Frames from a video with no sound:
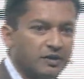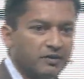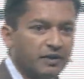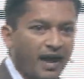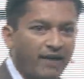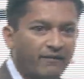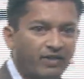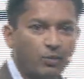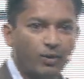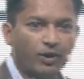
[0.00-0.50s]

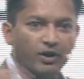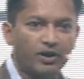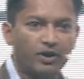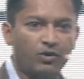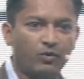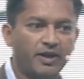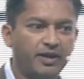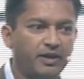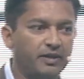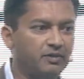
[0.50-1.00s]
Everyone
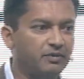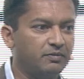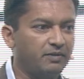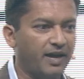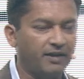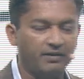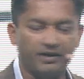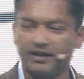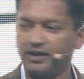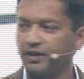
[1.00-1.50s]
agreed,
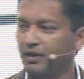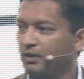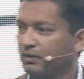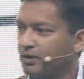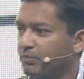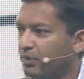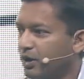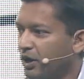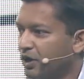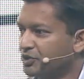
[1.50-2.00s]
and they killed
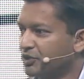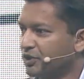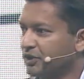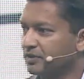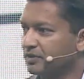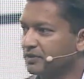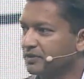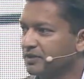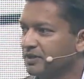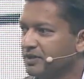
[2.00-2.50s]
the project.